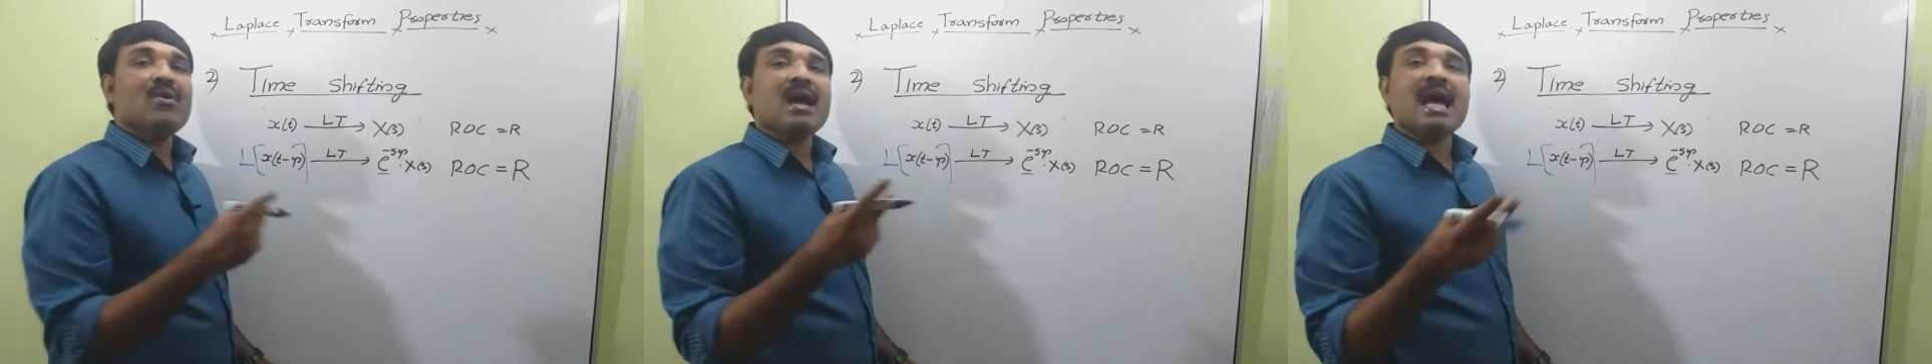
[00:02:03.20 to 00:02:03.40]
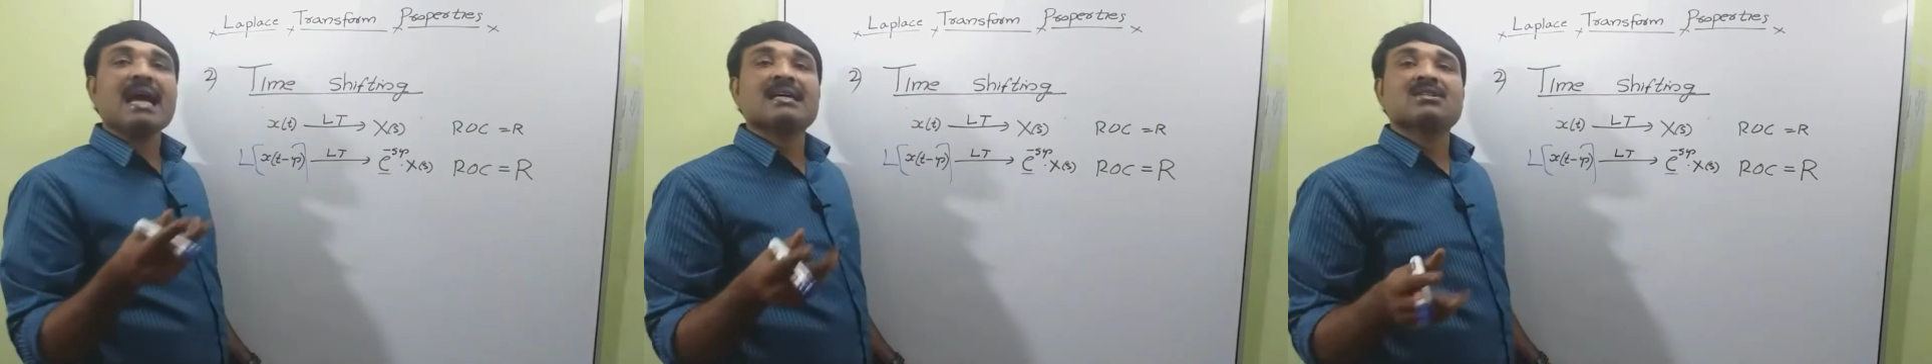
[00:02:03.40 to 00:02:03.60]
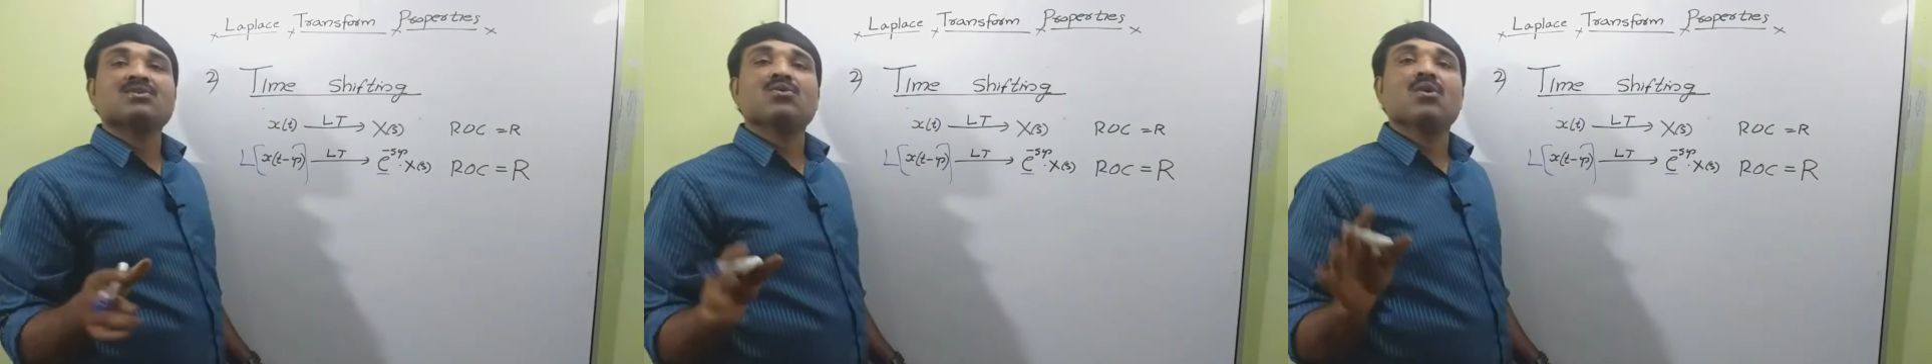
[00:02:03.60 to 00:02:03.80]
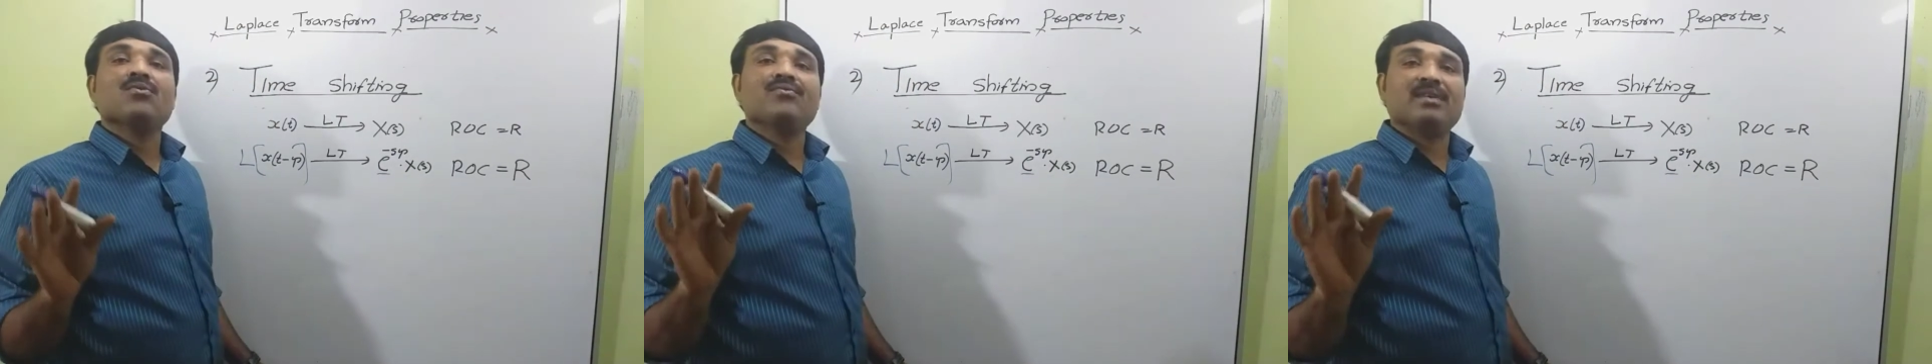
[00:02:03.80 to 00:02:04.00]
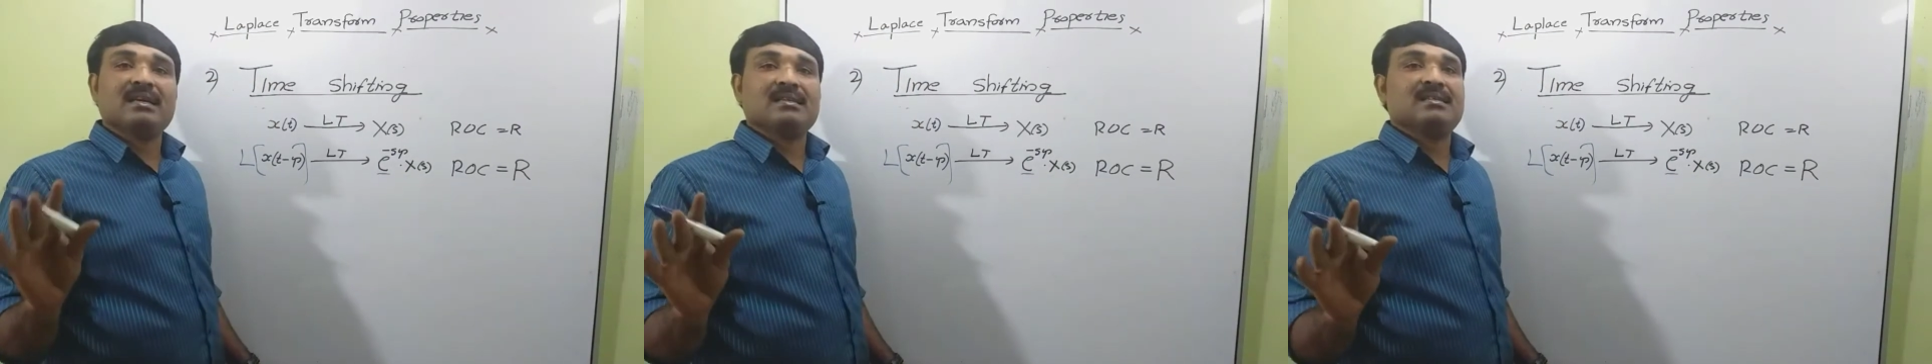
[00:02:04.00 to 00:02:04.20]
x
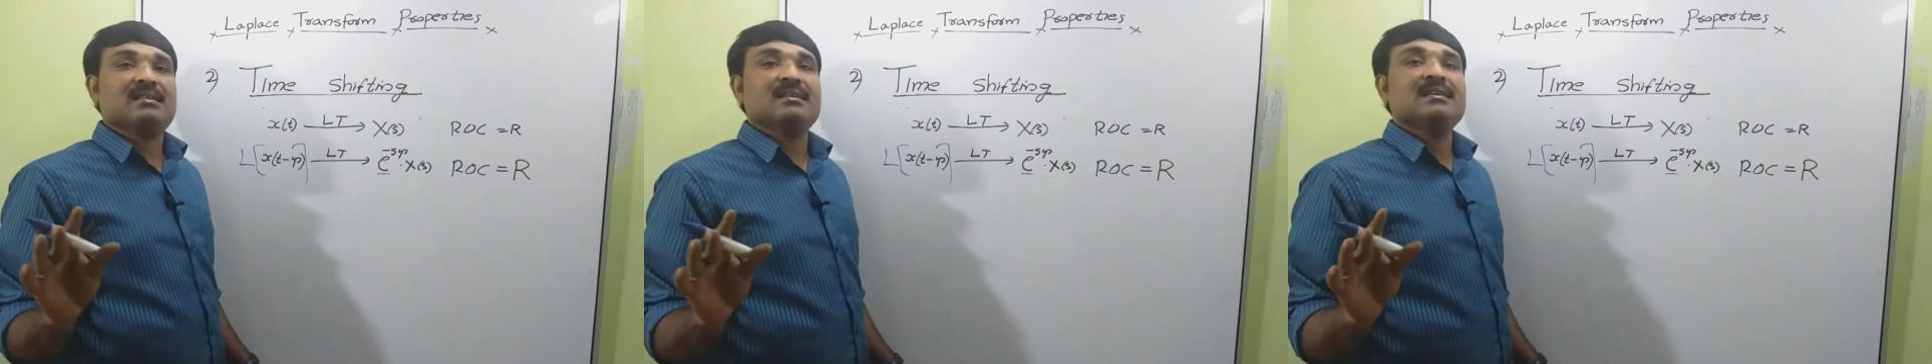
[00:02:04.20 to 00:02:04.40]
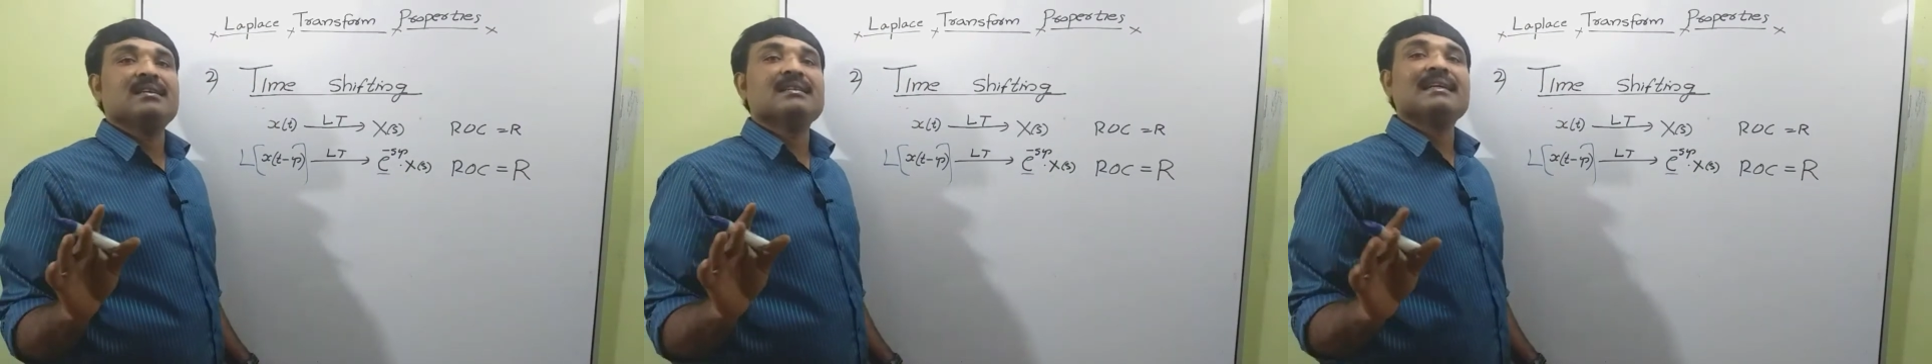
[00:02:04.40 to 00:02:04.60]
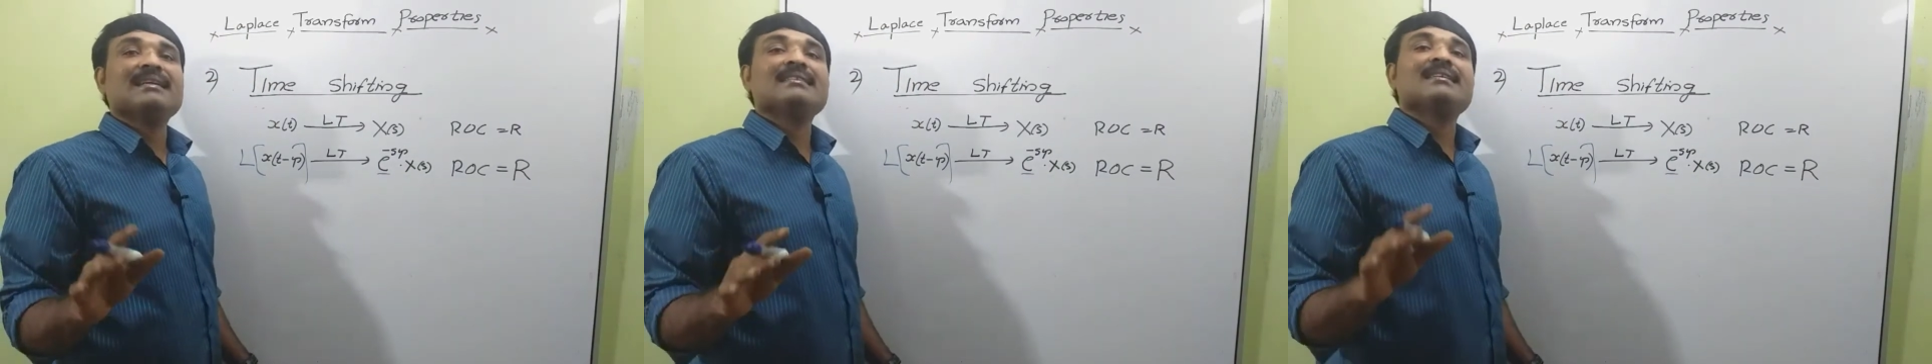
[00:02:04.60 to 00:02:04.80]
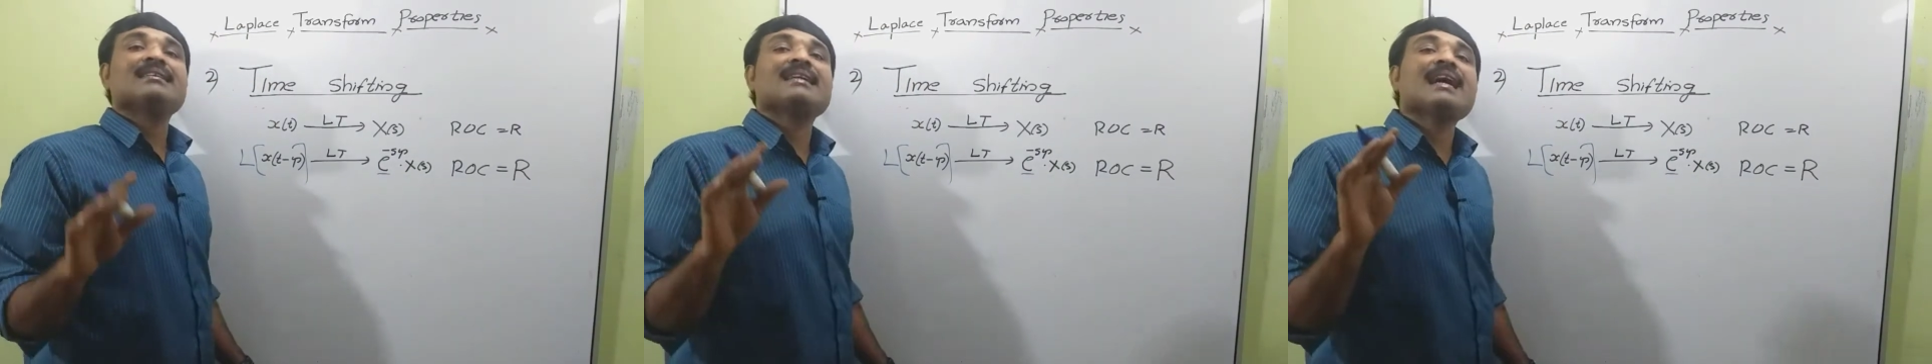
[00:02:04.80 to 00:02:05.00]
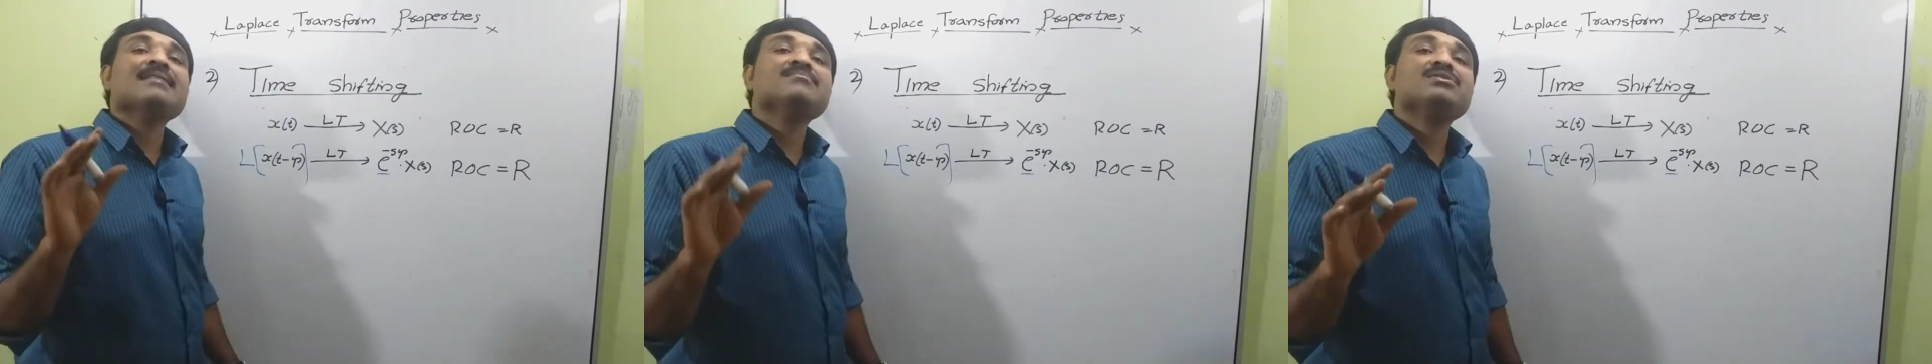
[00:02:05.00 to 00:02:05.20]
of x. That is the time